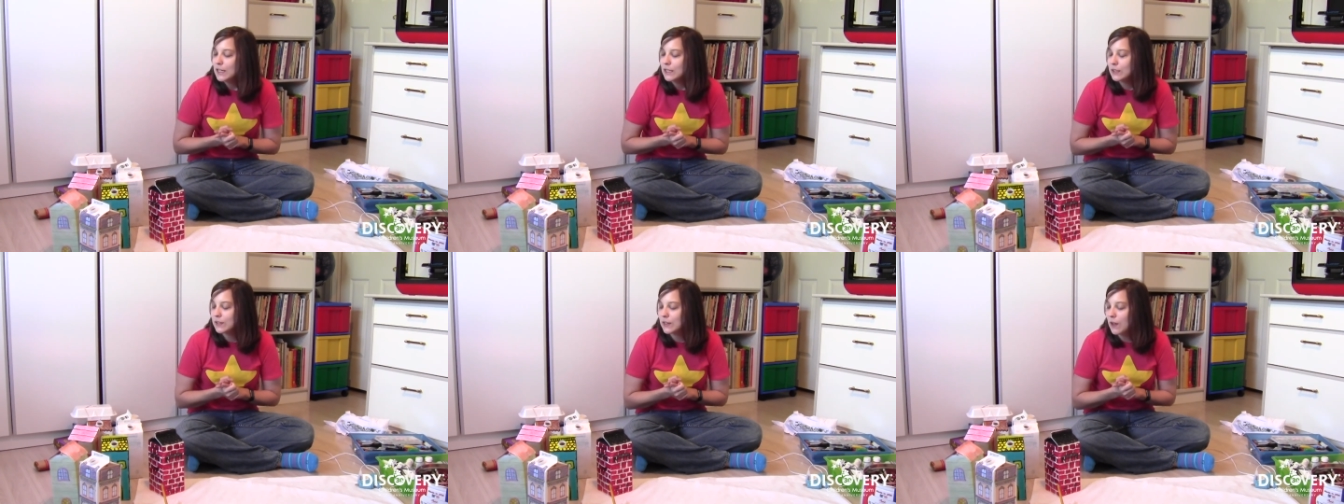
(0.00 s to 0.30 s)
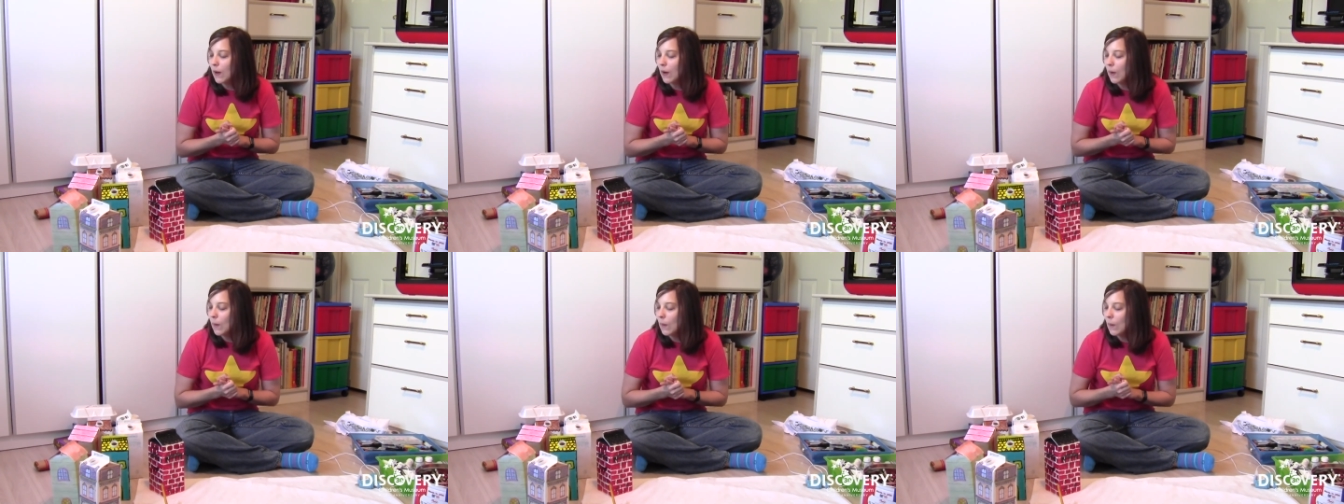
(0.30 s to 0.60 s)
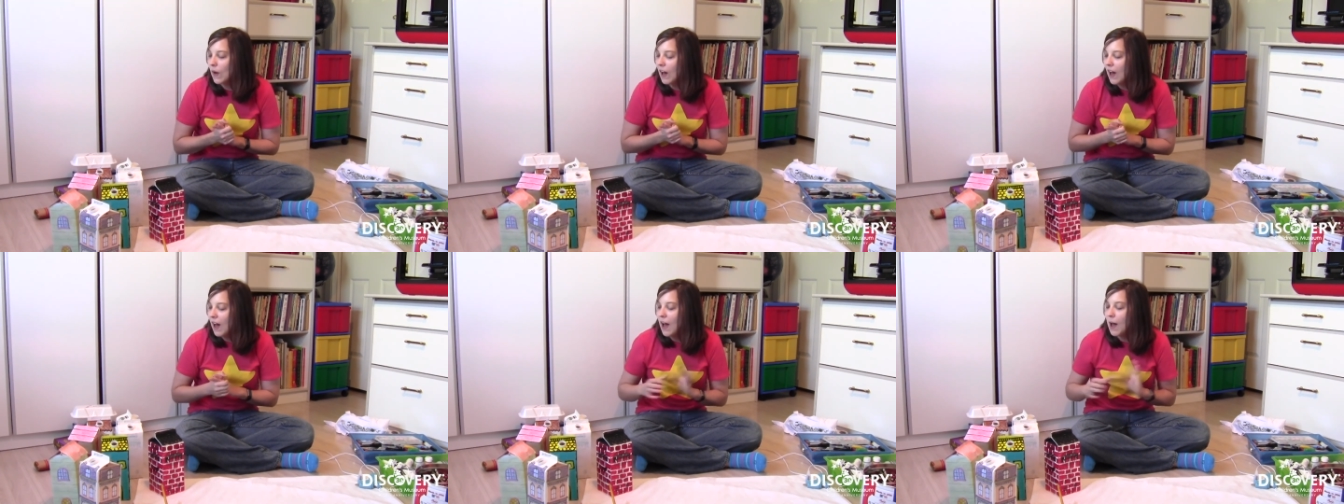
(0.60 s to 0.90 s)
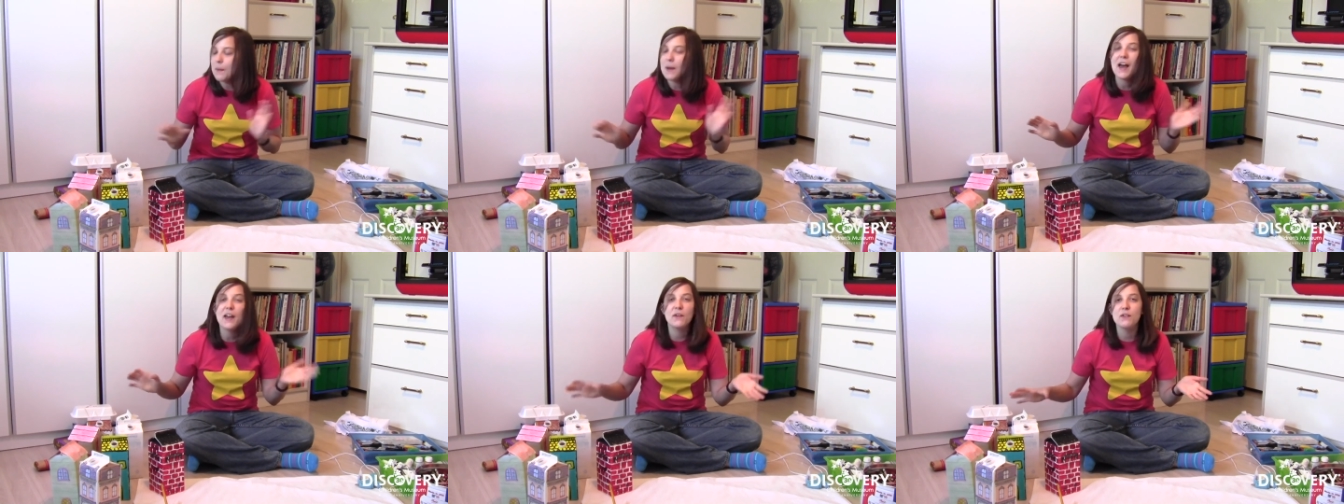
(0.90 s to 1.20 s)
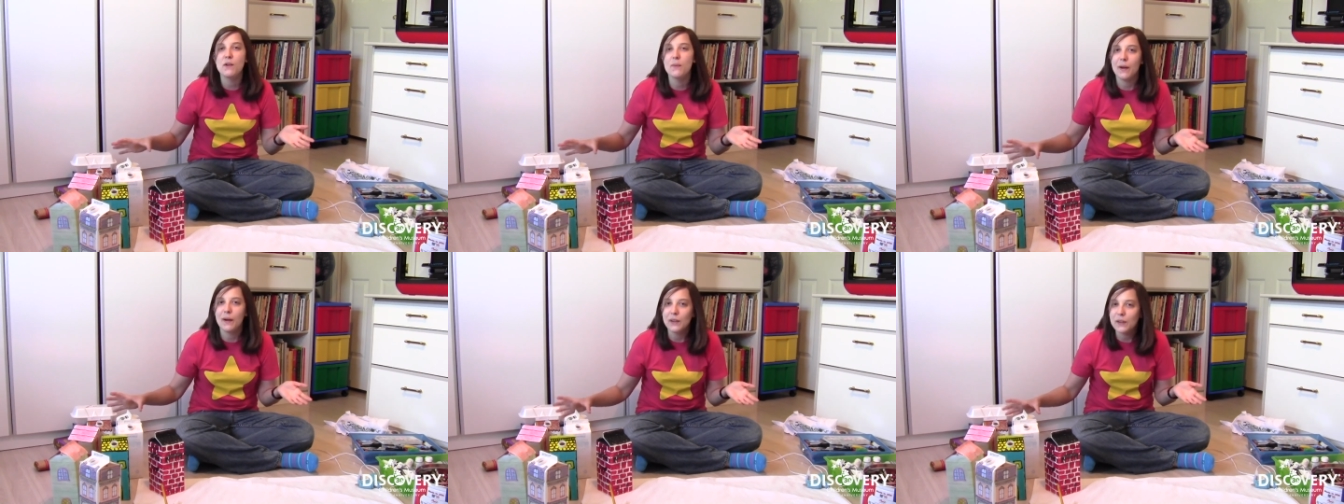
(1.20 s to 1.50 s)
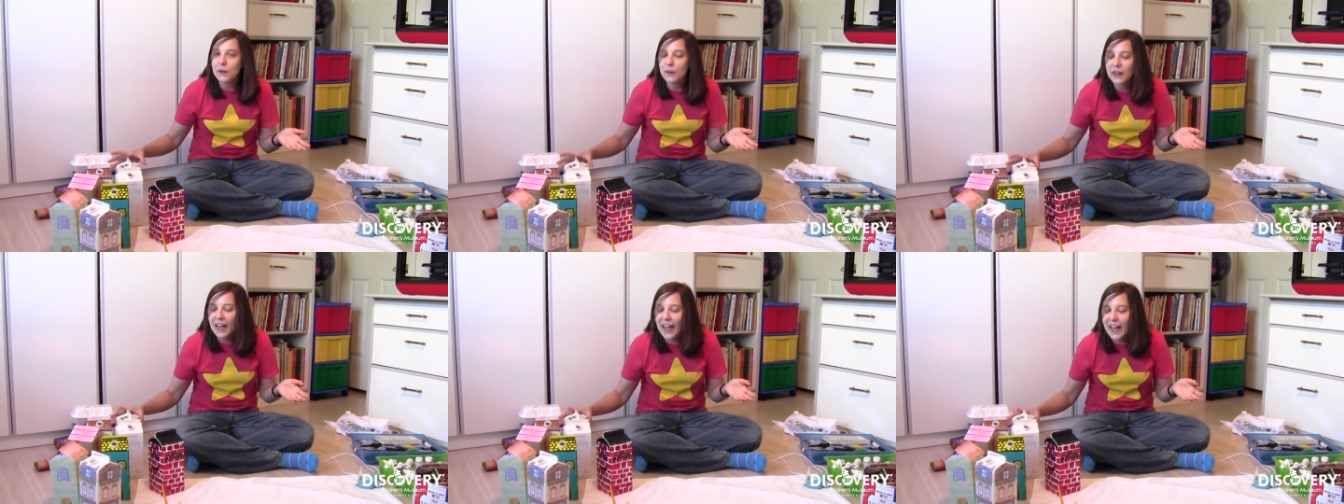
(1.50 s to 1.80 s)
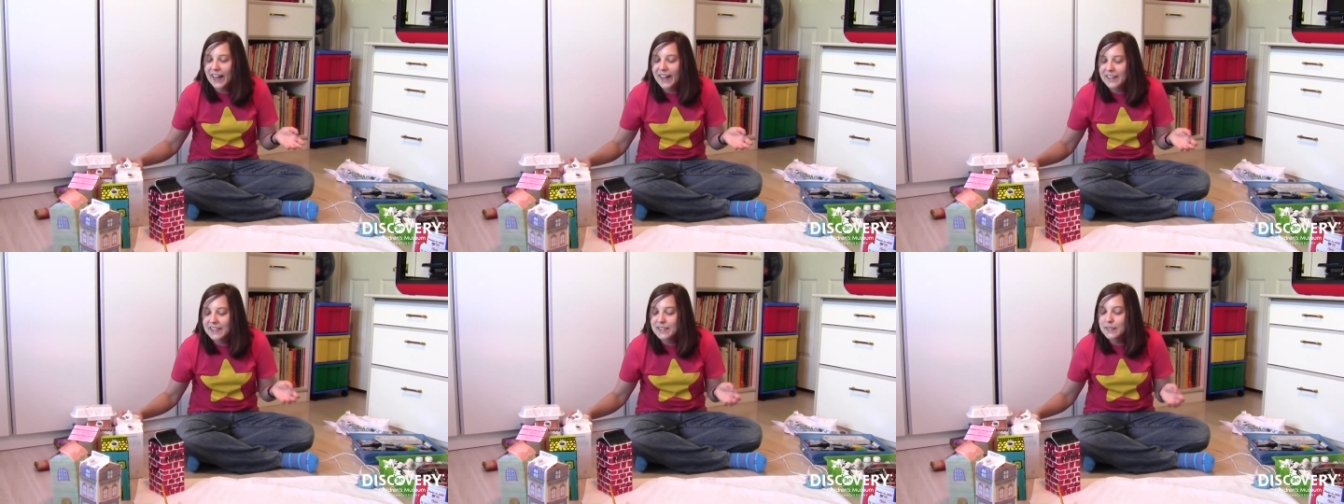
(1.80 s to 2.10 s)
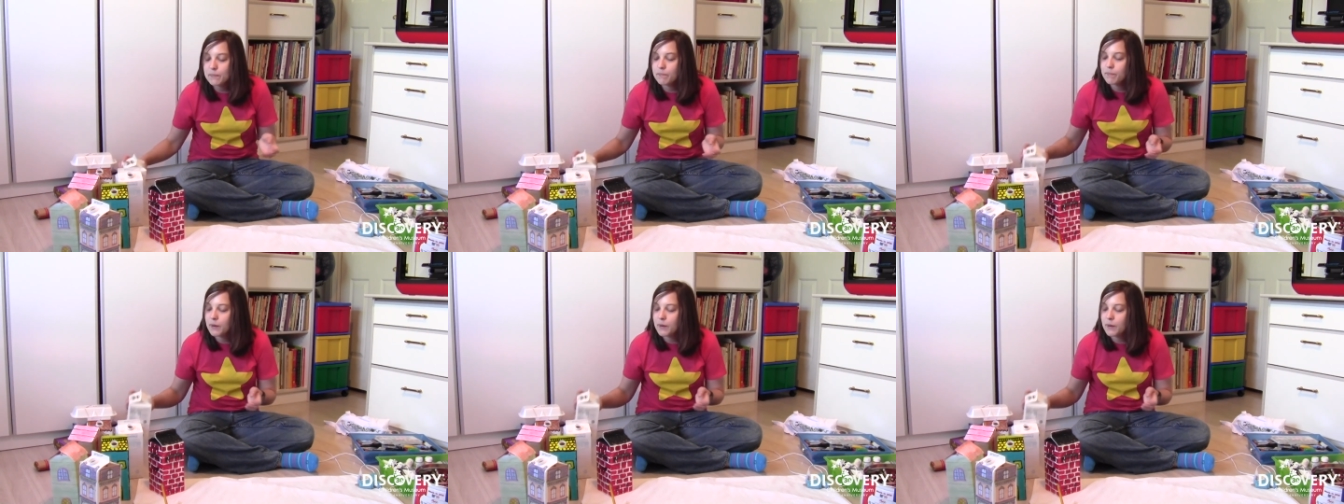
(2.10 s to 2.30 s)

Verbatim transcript: So uh, I don't know about you guys,